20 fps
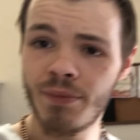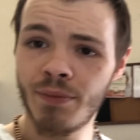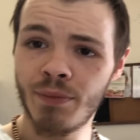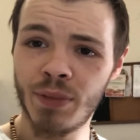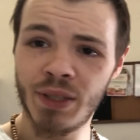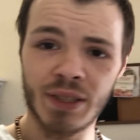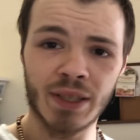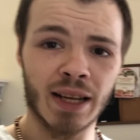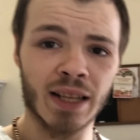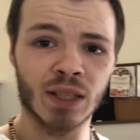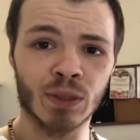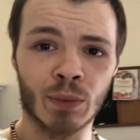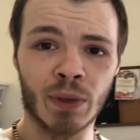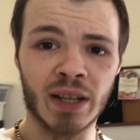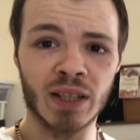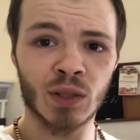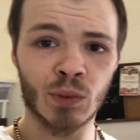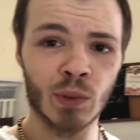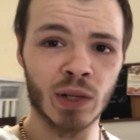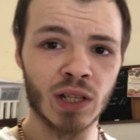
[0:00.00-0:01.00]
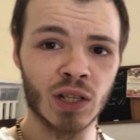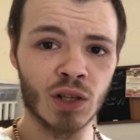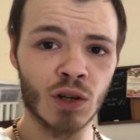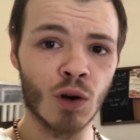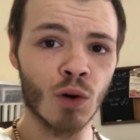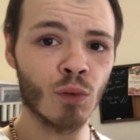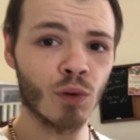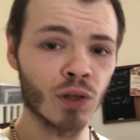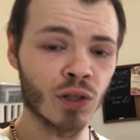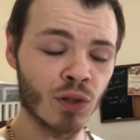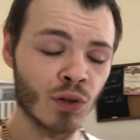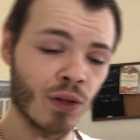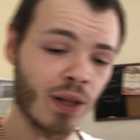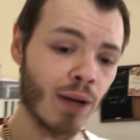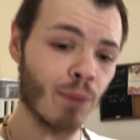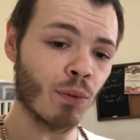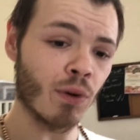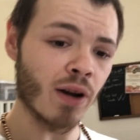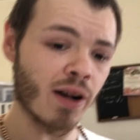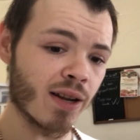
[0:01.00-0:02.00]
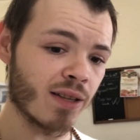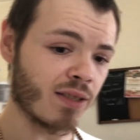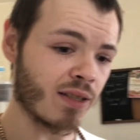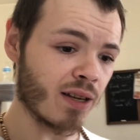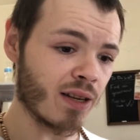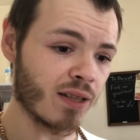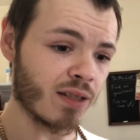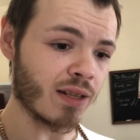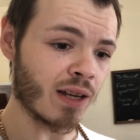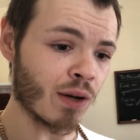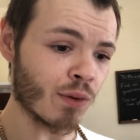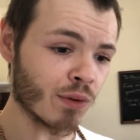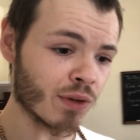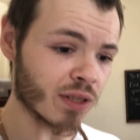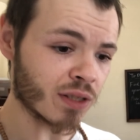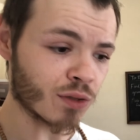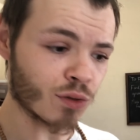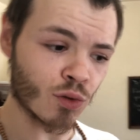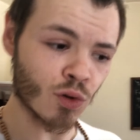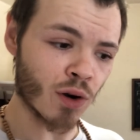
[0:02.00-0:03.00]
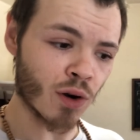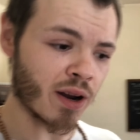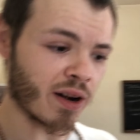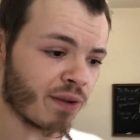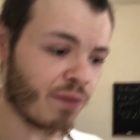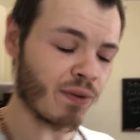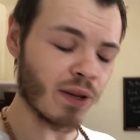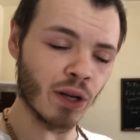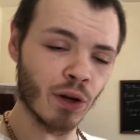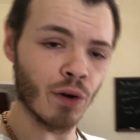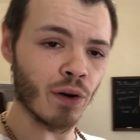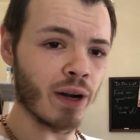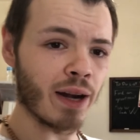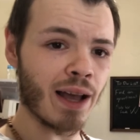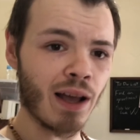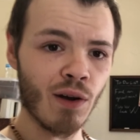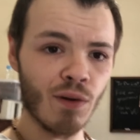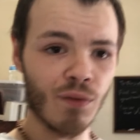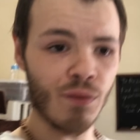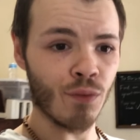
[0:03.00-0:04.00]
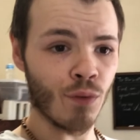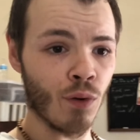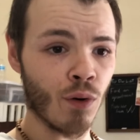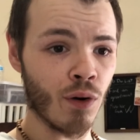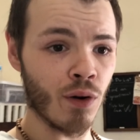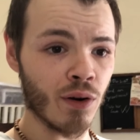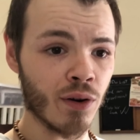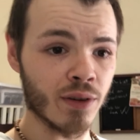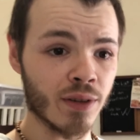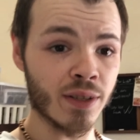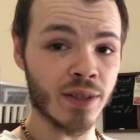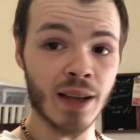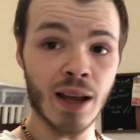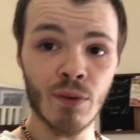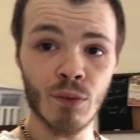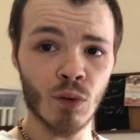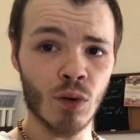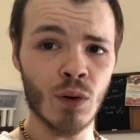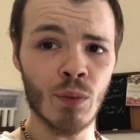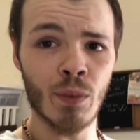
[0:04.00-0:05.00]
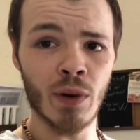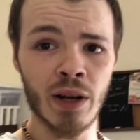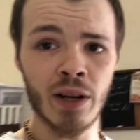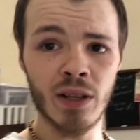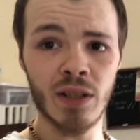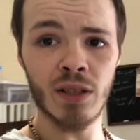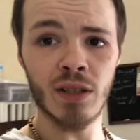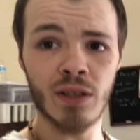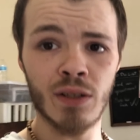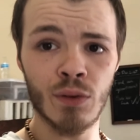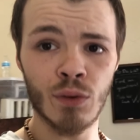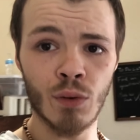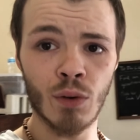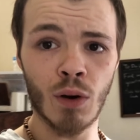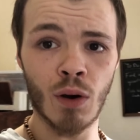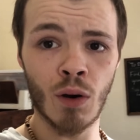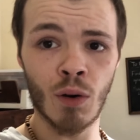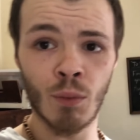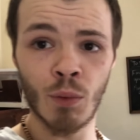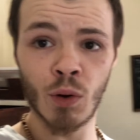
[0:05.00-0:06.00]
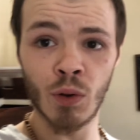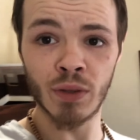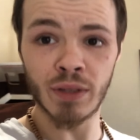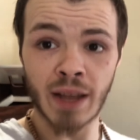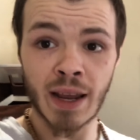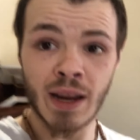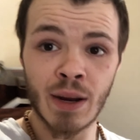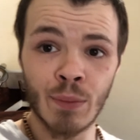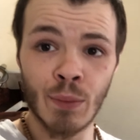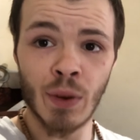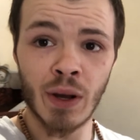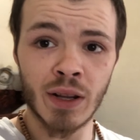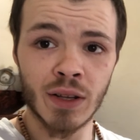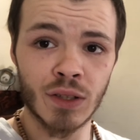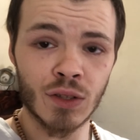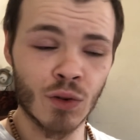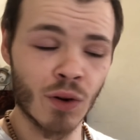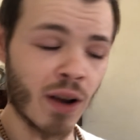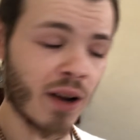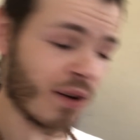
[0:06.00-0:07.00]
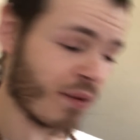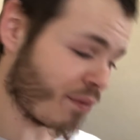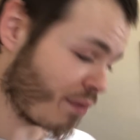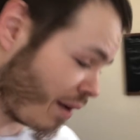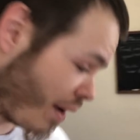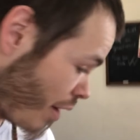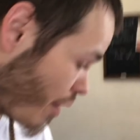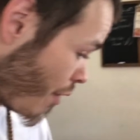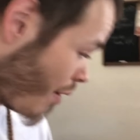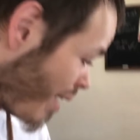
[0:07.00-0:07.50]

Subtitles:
because that's when I switched over to that process. I was trying to figure it out for several months to almost 8 months, trying to figure